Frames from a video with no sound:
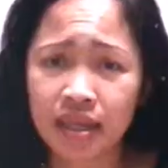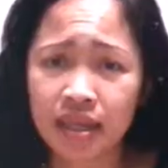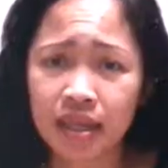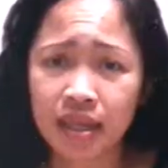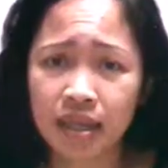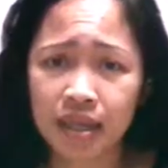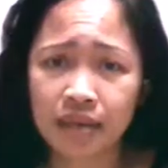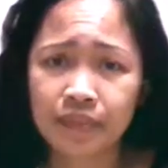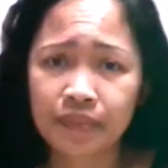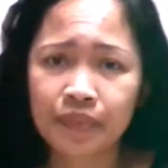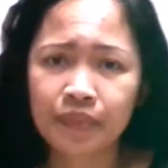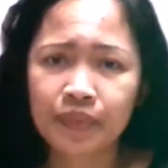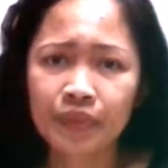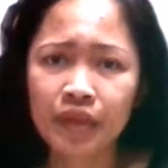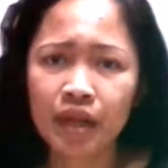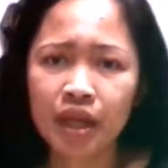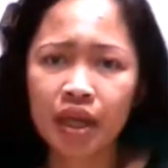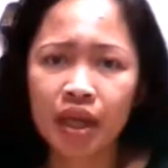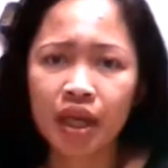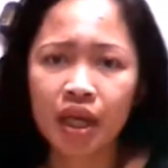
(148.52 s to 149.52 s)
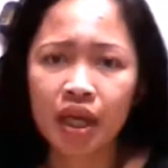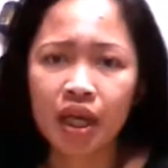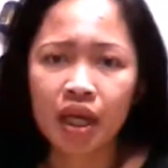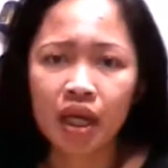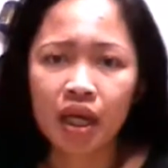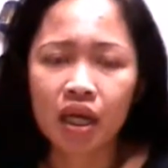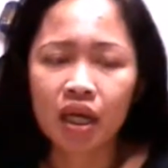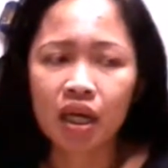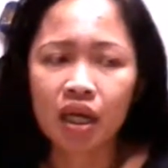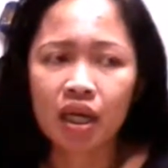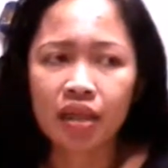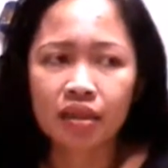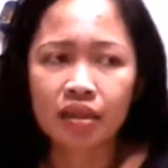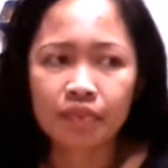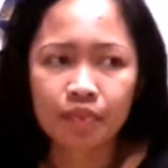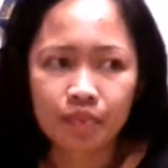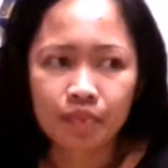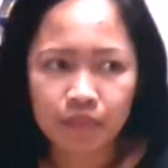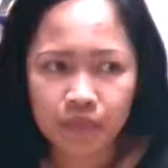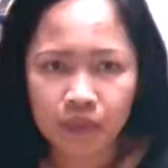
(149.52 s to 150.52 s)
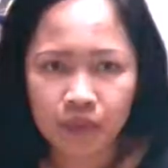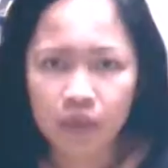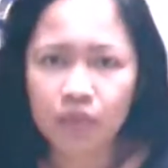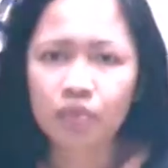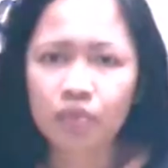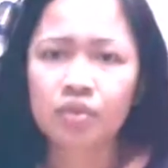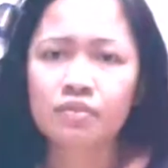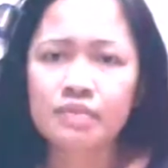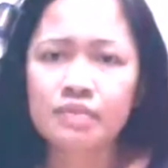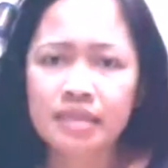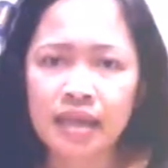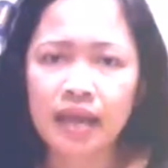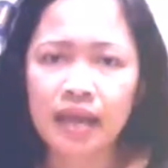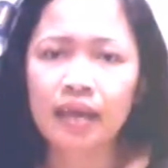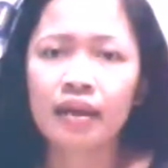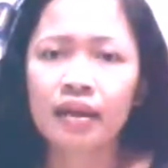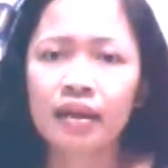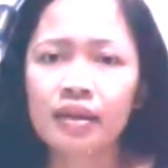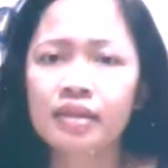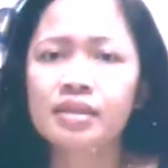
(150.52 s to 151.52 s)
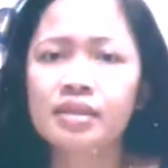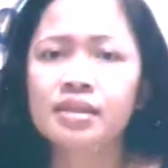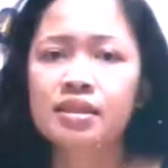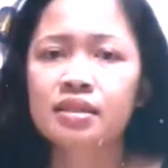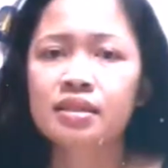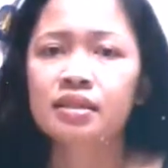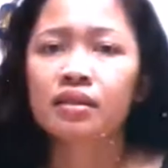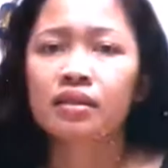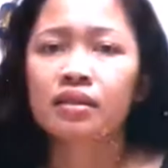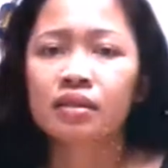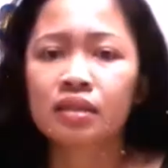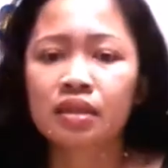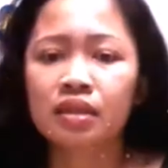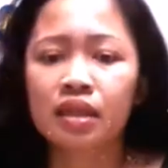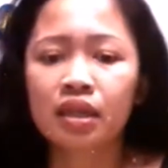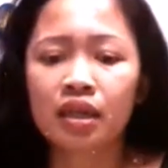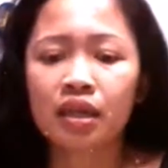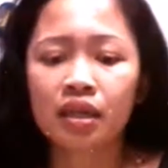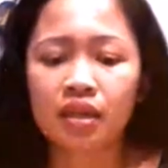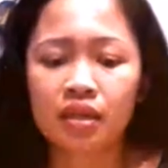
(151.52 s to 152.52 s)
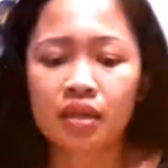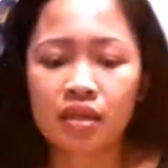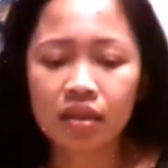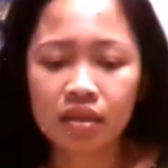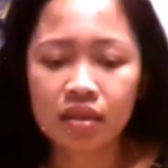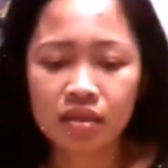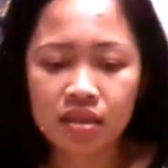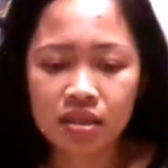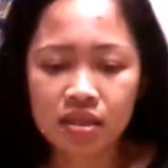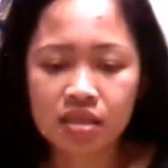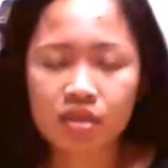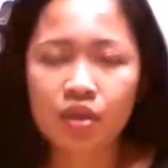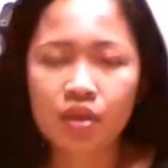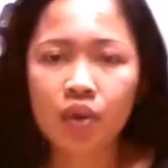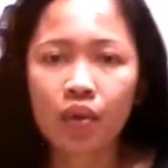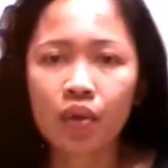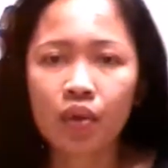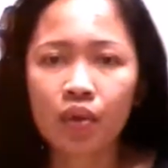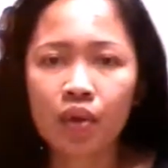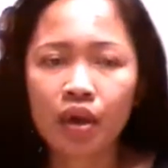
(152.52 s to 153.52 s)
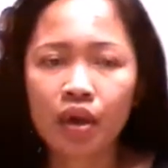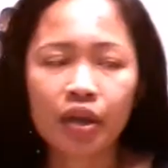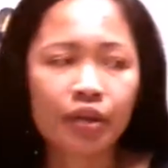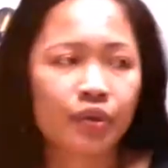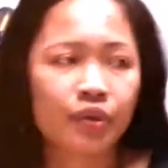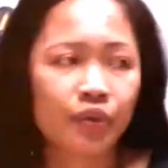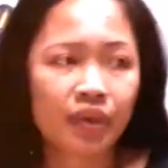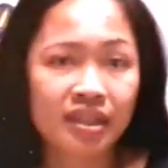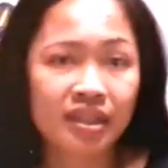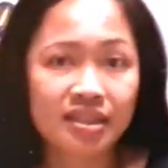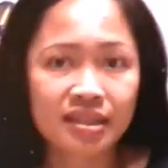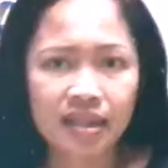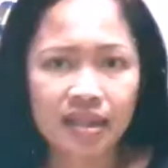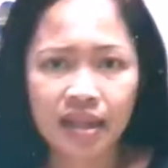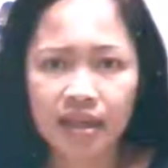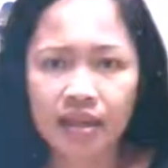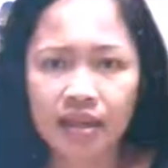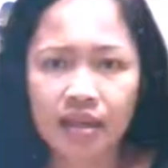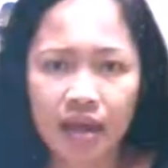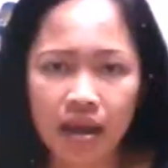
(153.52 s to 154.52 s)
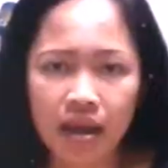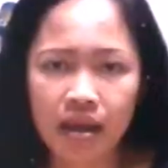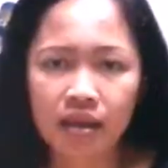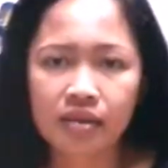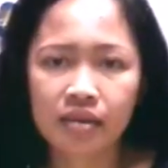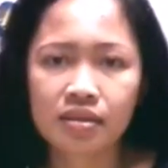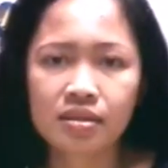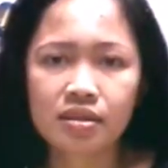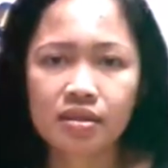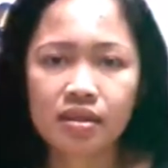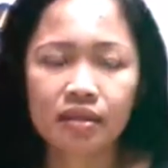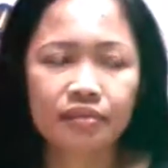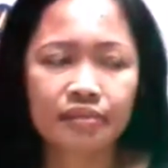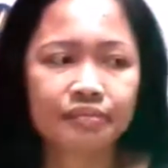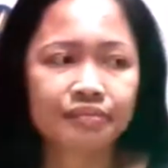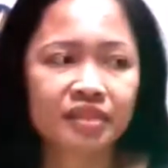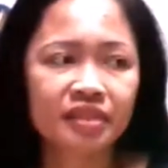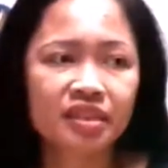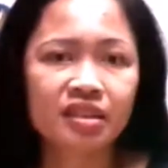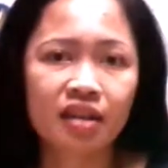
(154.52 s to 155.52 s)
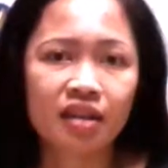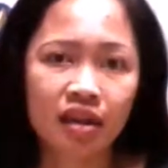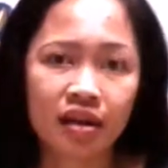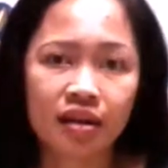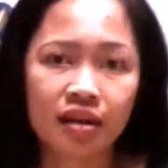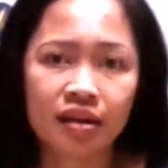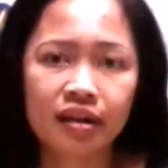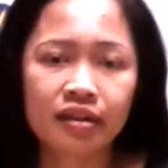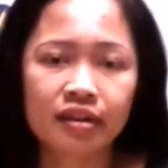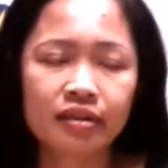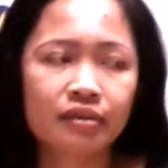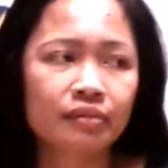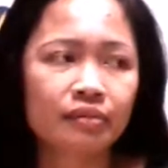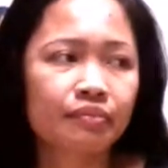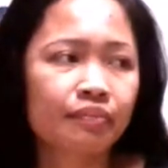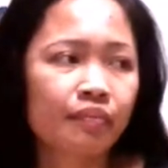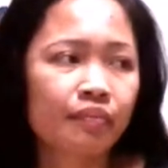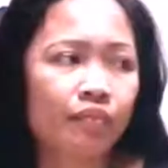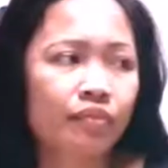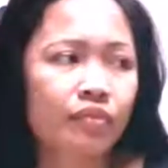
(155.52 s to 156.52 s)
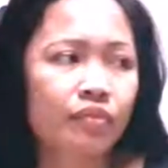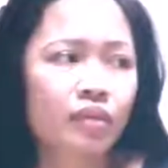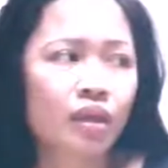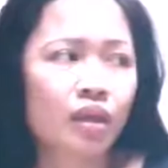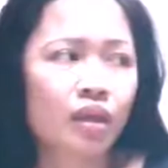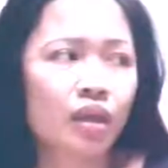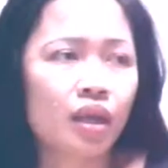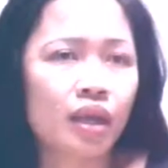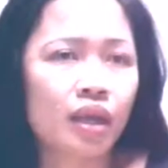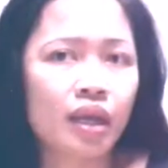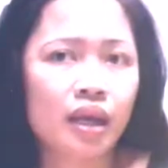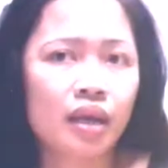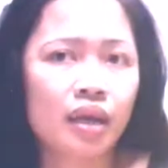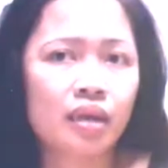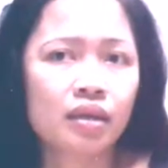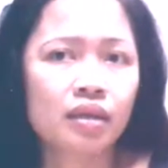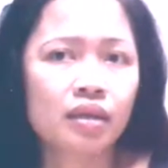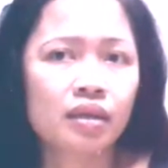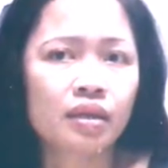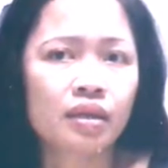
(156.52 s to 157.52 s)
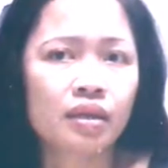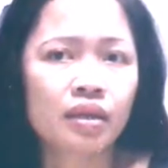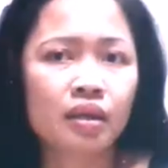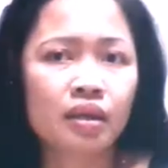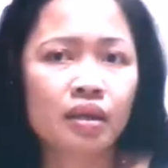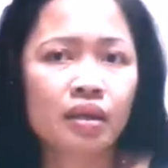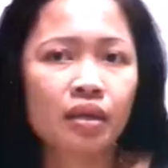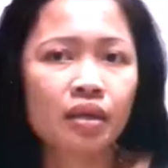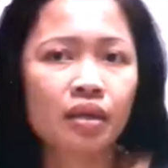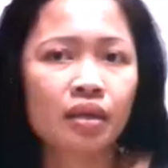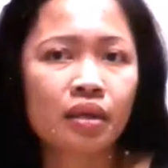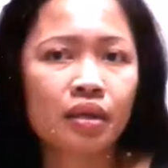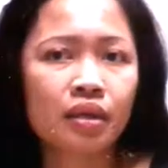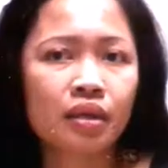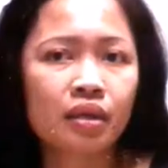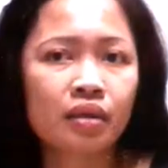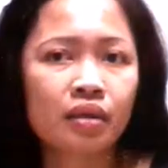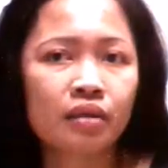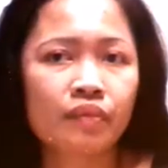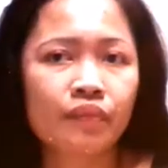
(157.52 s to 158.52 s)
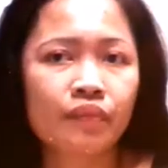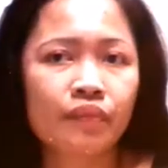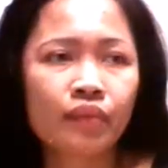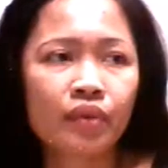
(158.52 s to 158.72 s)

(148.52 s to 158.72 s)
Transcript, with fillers: like uh, uh, the bottom side is still uh, snow uh, you know it's like an ice it's hard uh, yeah and